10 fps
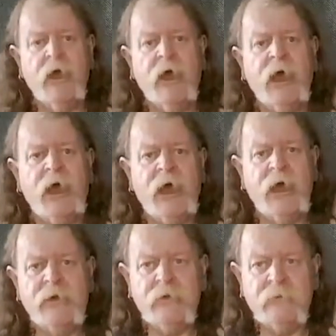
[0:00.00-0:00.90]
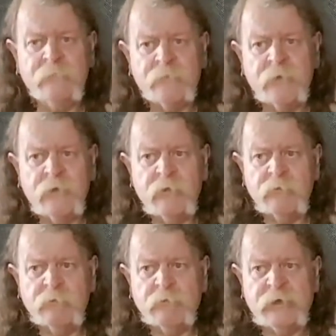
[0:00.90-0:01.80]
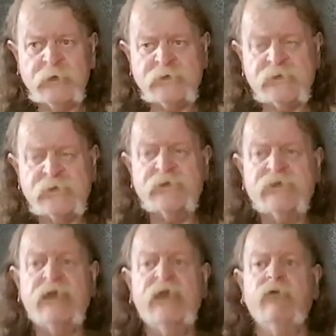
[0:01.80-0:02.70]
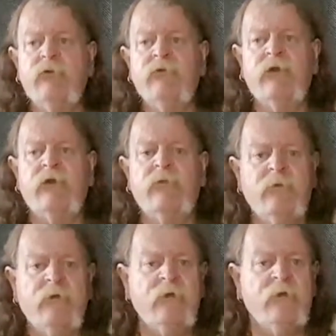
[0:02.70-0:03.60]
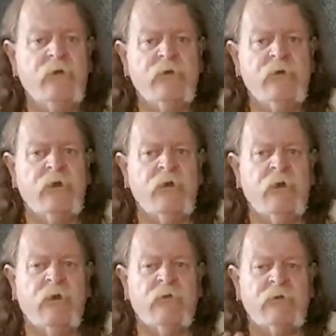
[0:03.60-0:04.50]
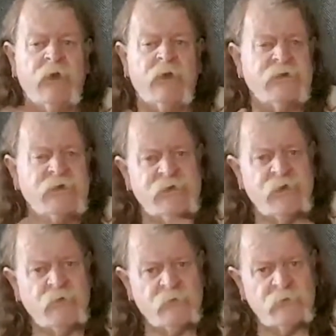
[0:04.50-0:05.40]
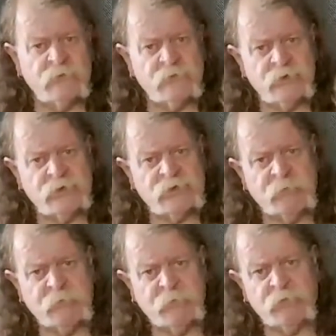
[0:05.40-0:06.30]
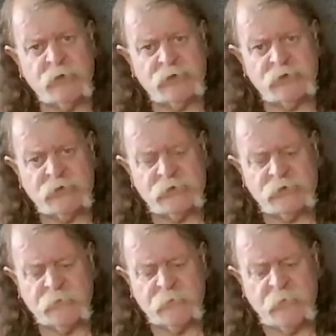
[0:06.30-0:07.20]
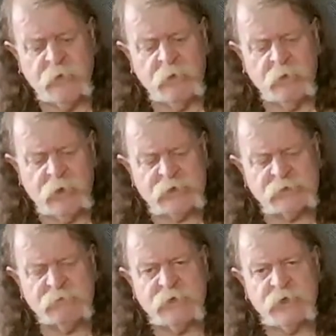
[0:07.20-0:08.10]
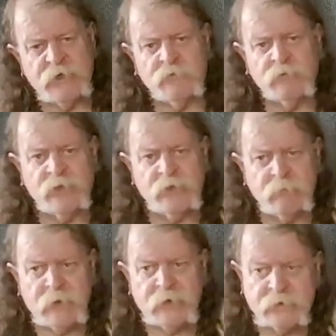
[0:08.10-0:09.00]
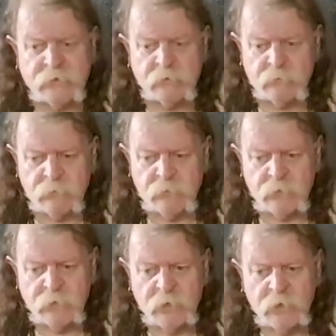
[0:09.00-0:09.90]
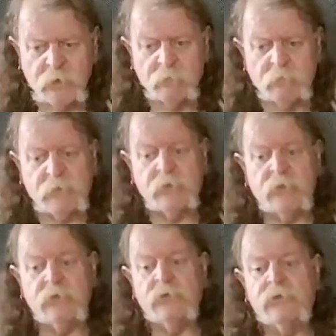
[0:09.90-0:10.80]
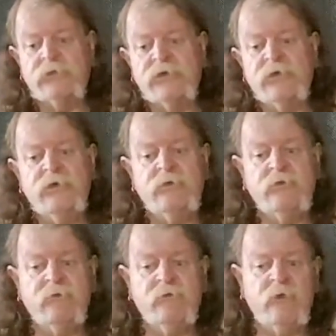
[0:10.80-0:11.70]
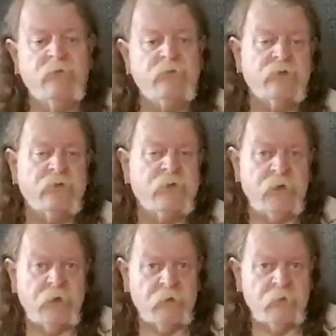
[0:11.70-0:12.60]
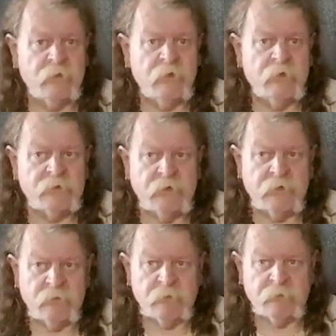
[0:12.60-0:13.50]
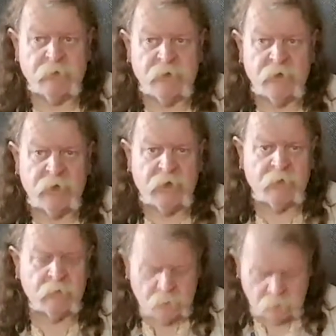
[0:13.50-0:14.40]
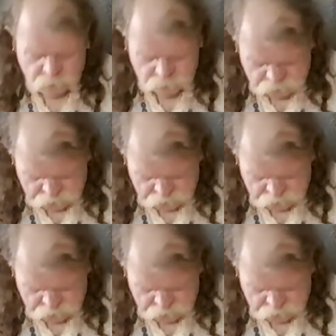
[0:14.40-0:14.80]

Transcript: And beads, as I say, were very... Glass itself was looked on as semi-precious. Had to be careful when you made them because the fumes could kill you. So they would be outdoors.